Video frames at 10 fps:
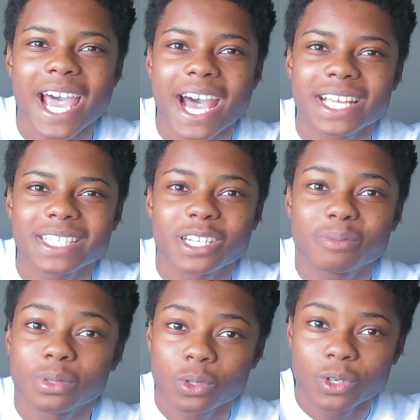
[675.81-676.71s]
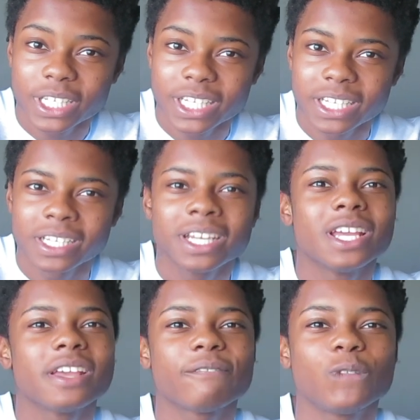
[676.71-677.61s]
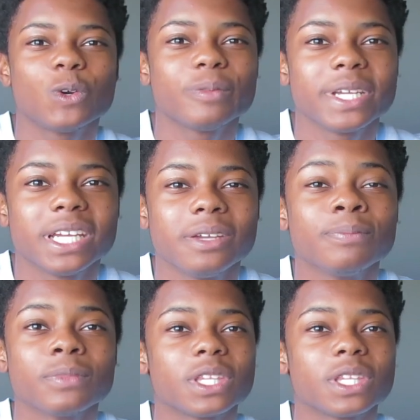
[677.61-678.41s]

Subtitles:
as an employee for me,